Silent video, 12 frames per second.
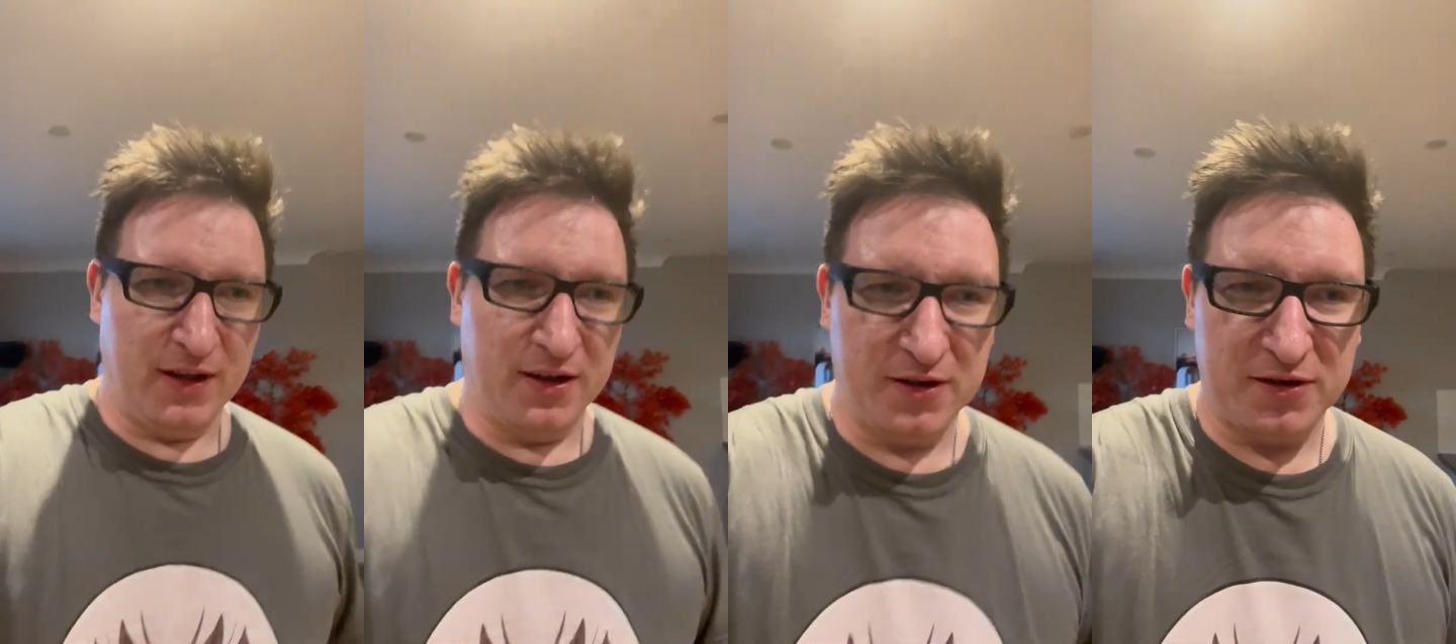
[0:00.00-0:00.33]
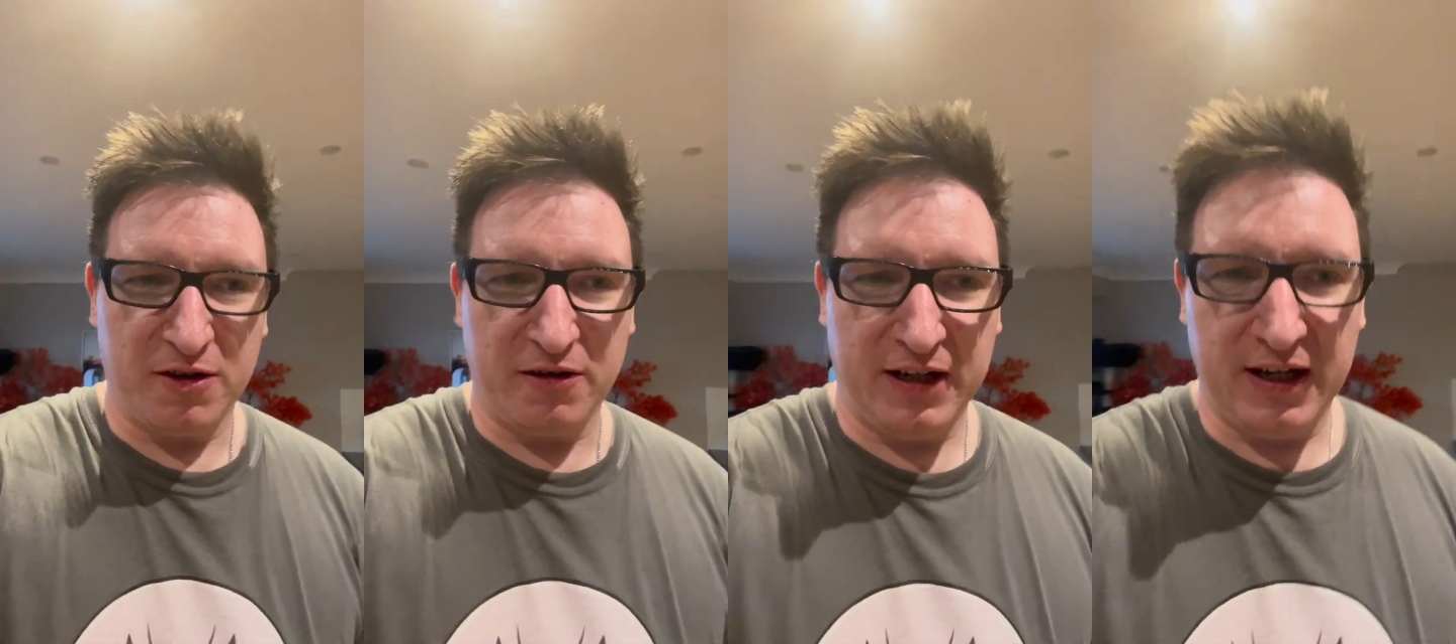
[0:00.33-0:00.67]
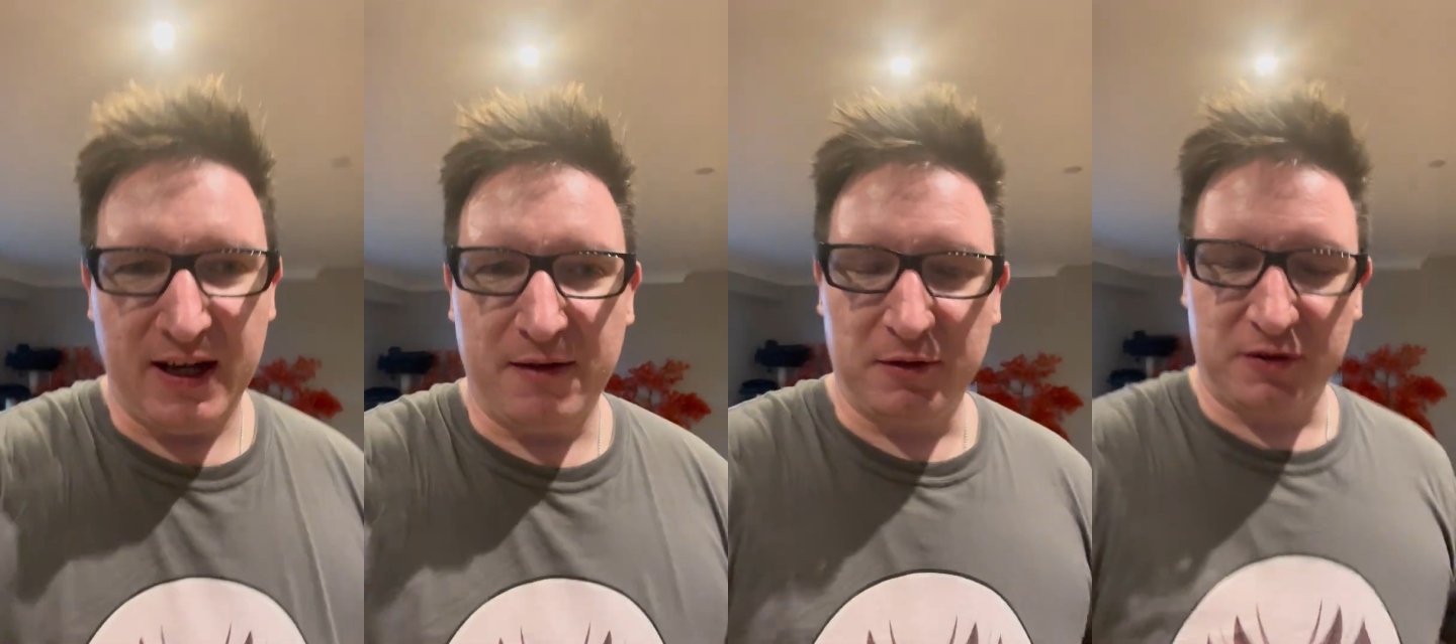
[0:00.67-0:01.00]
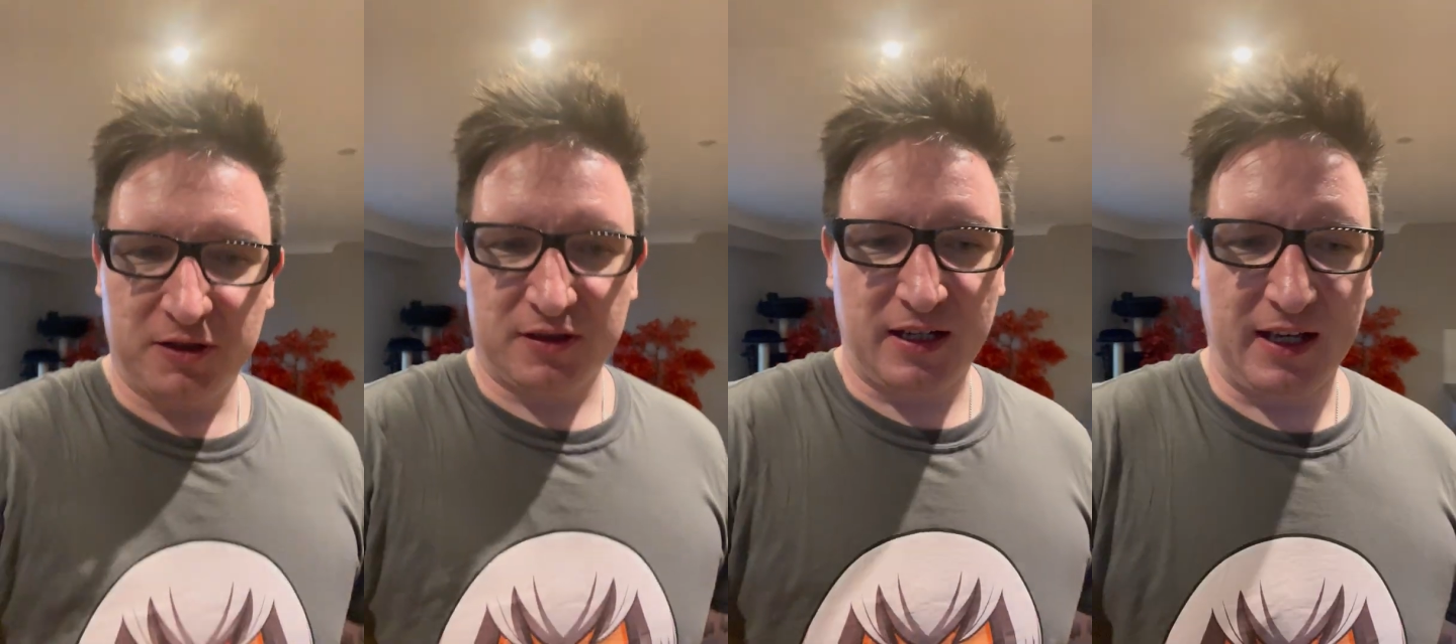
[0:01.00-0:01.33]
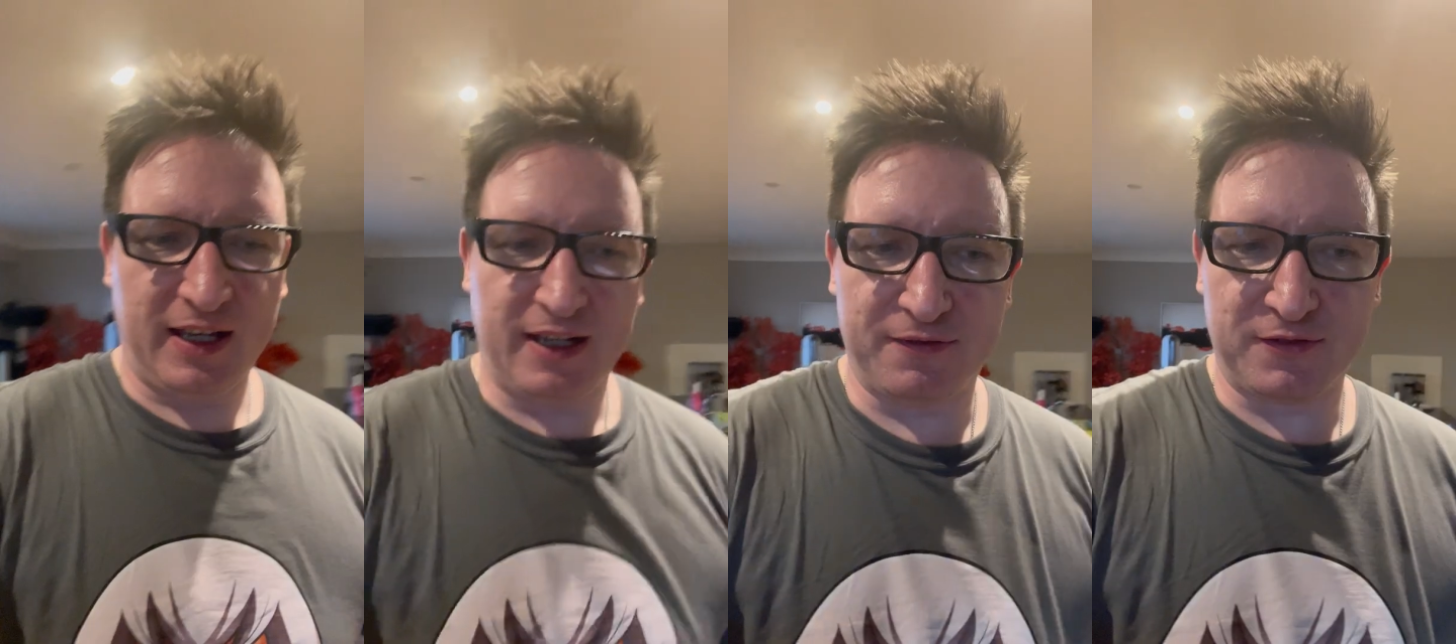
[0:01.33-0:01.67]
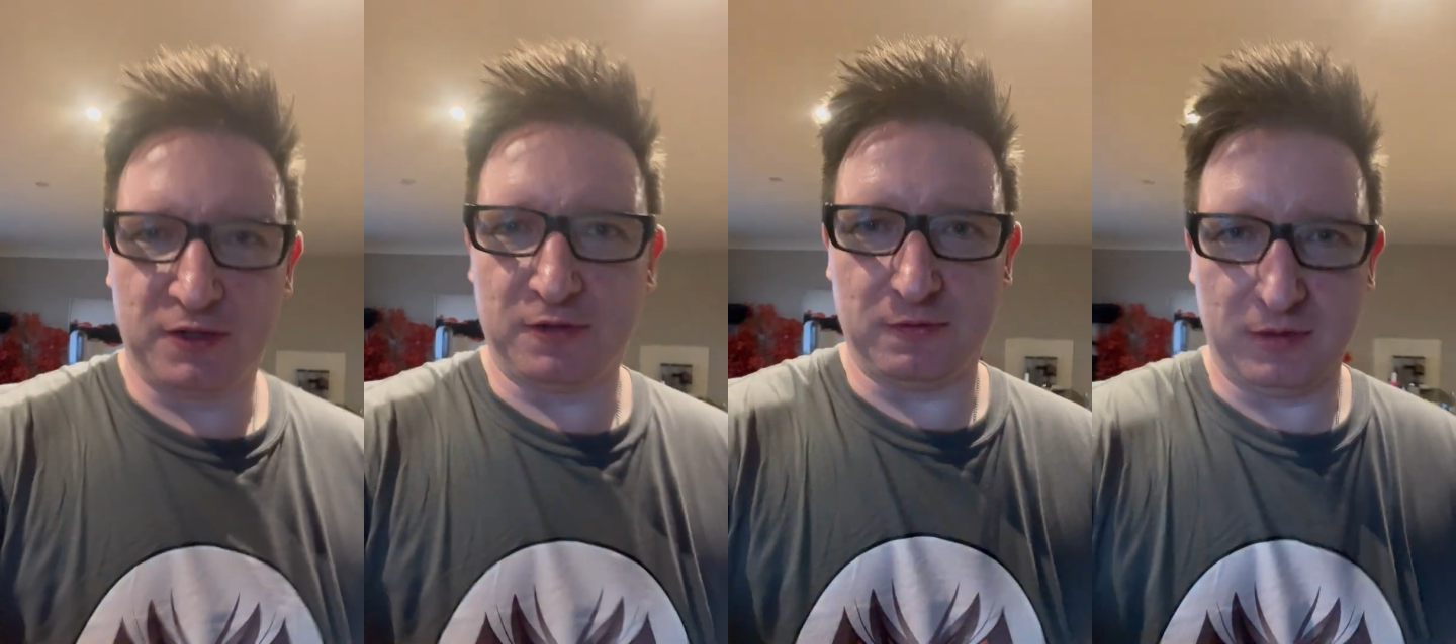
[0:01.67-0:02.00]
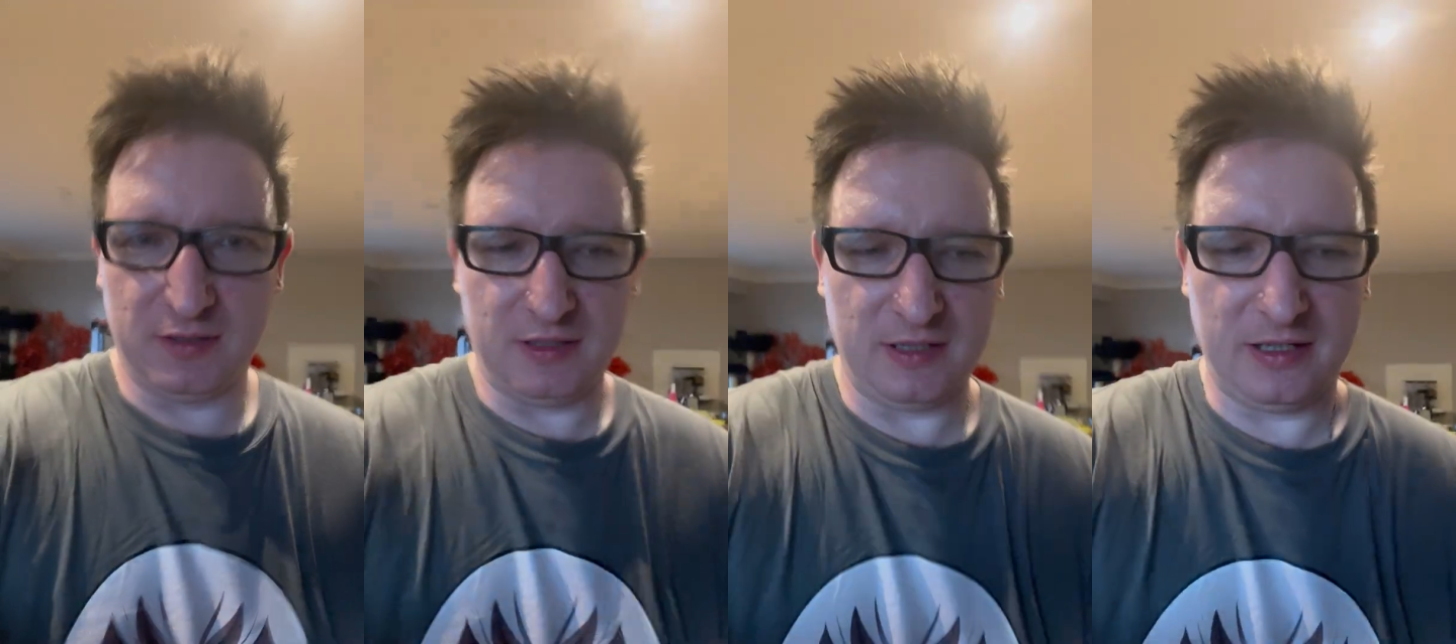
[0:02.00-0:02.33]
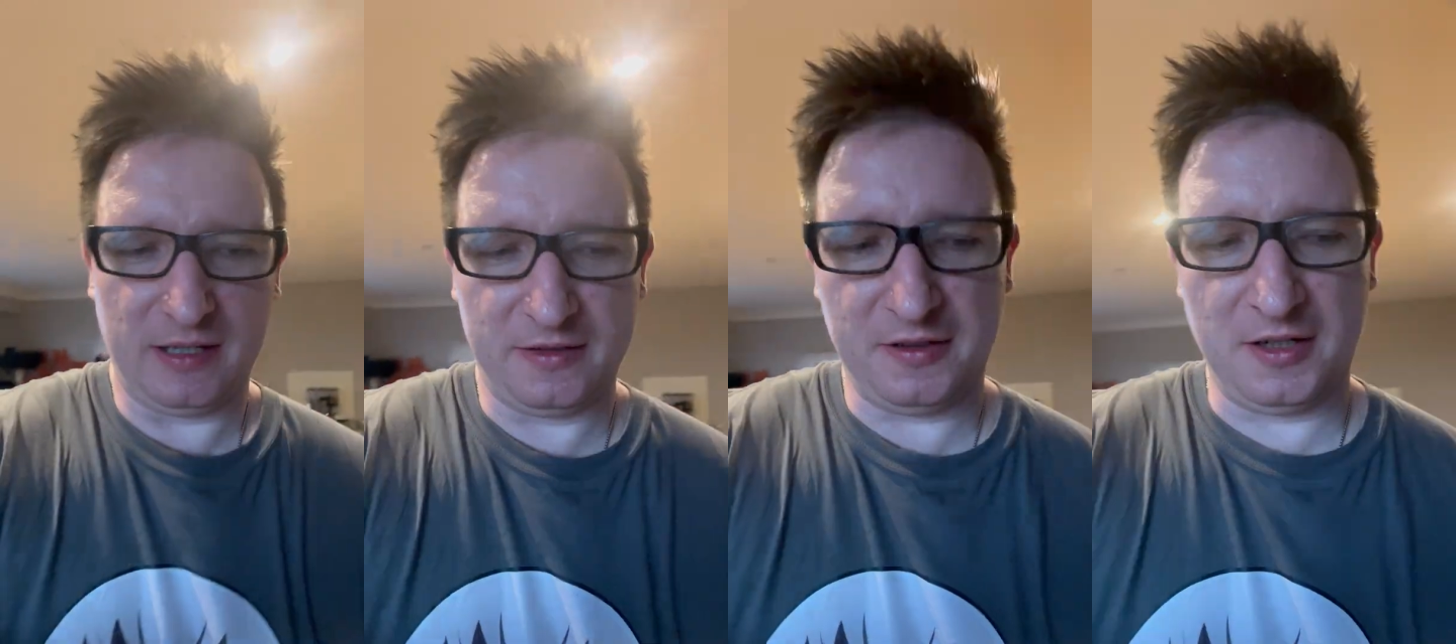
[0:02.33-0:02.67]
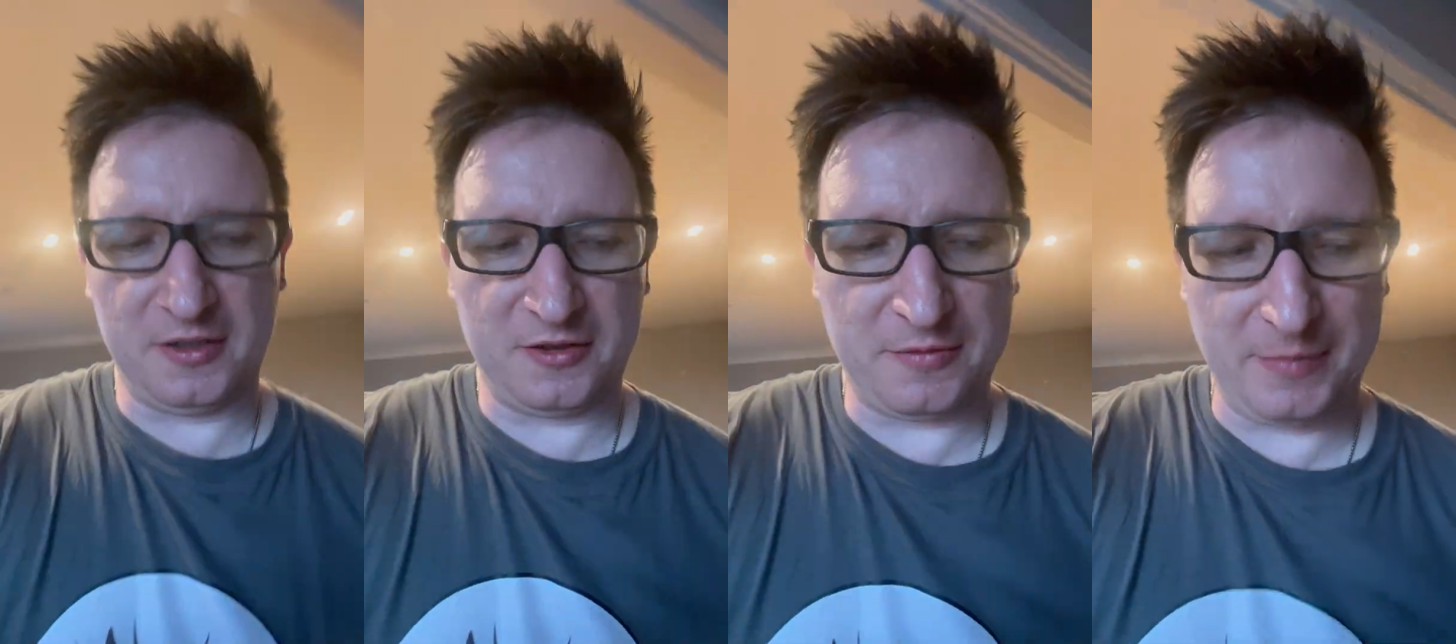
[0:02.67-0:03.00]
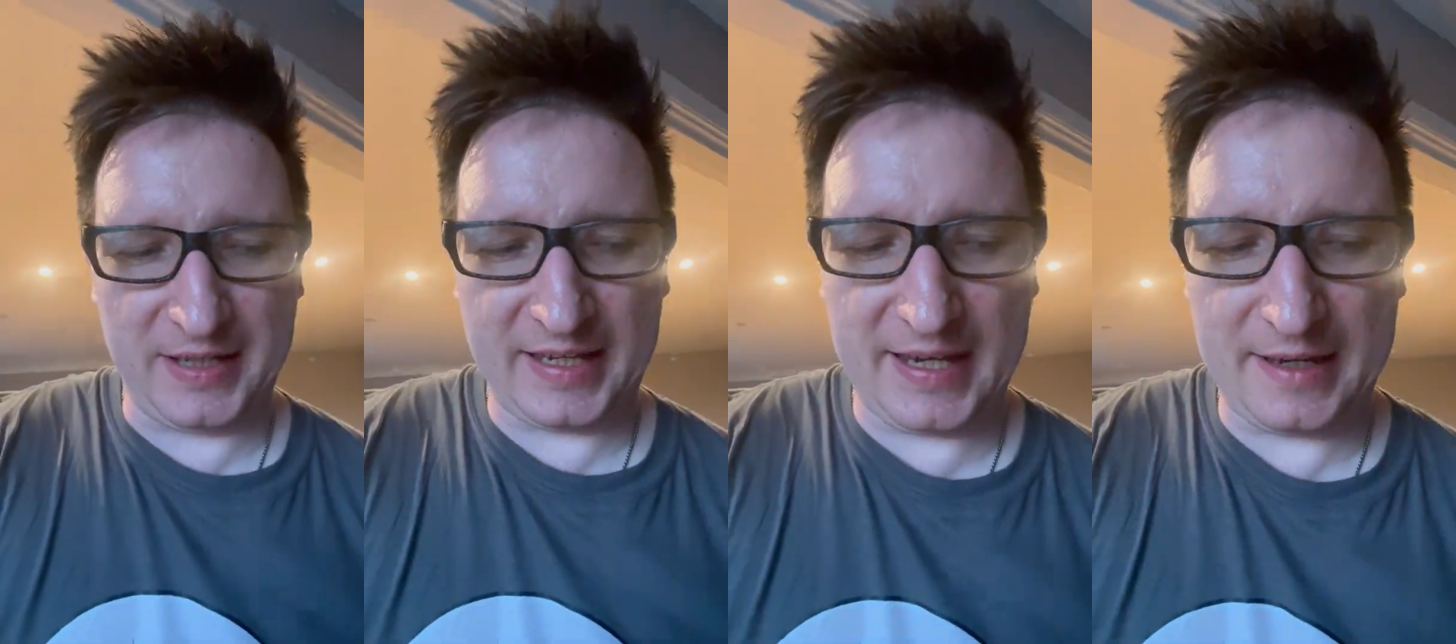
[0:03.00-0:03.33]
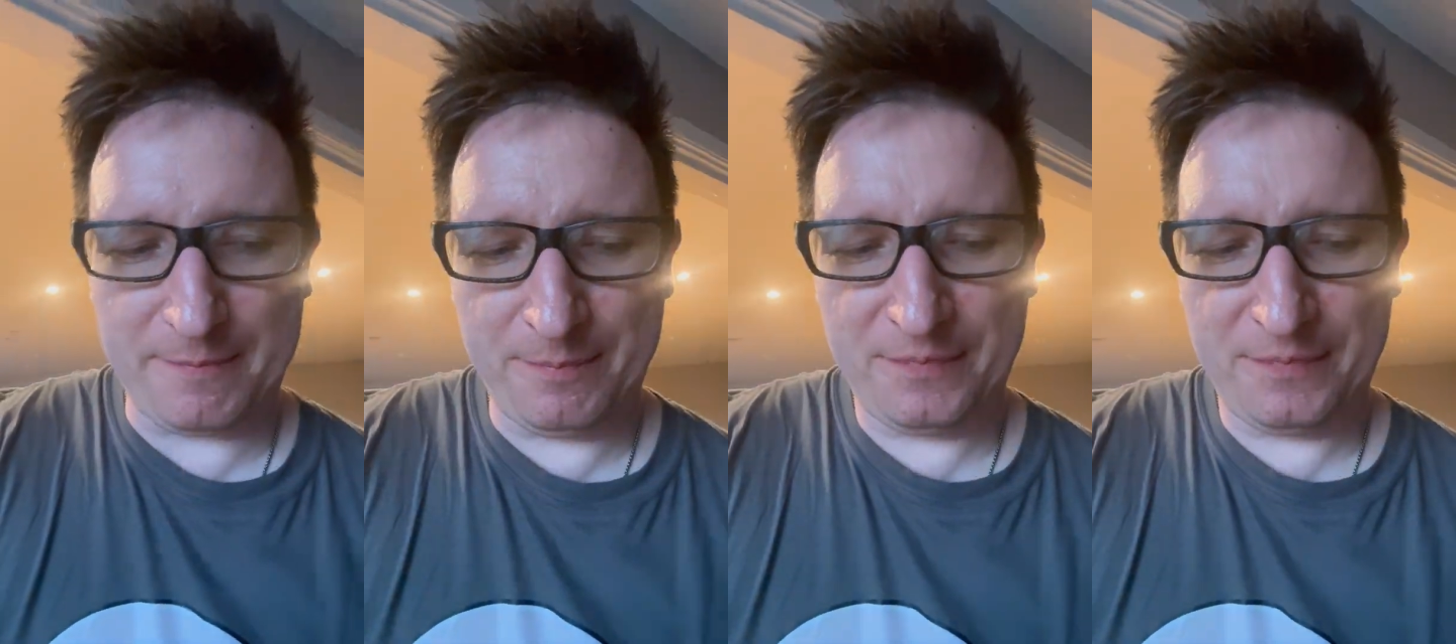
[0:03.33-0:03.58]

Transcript: Sorry, I will just have to nudge my cat,